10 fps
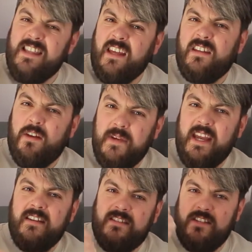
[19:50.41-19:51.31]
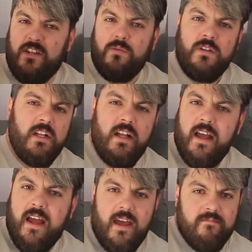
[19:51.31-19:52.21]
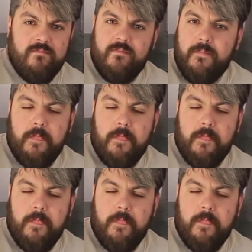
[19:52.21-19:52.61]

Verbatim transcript: like coming into, um,